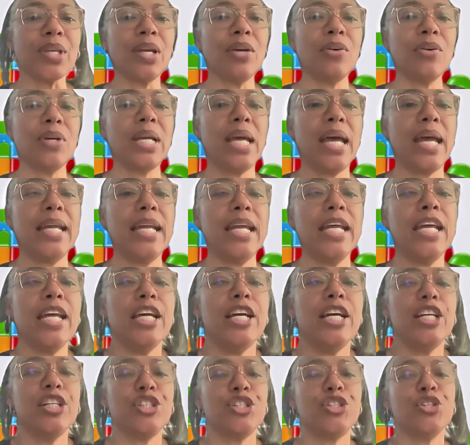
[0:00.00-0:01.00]
Okay.
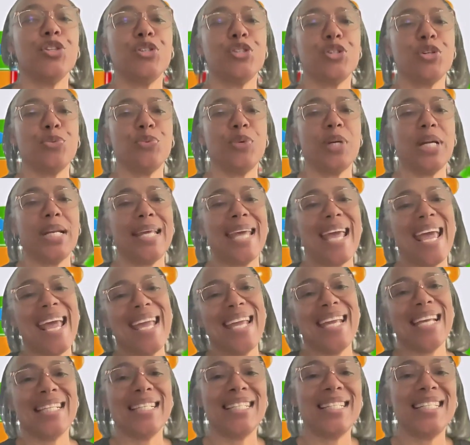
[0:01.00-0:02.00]
Children with
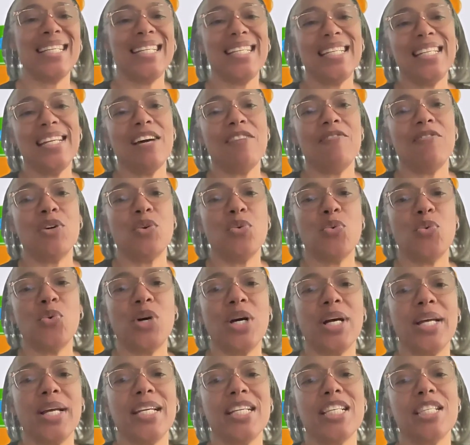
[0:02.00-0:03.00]
ASD level
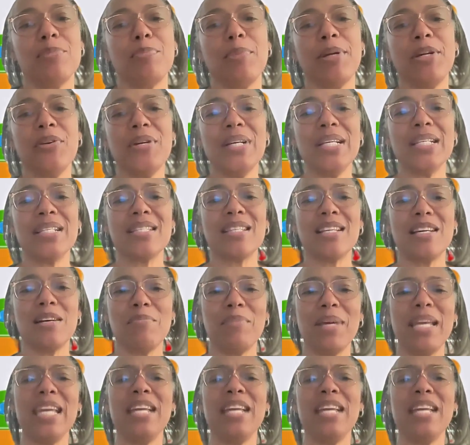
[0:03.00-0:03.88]
1 experience some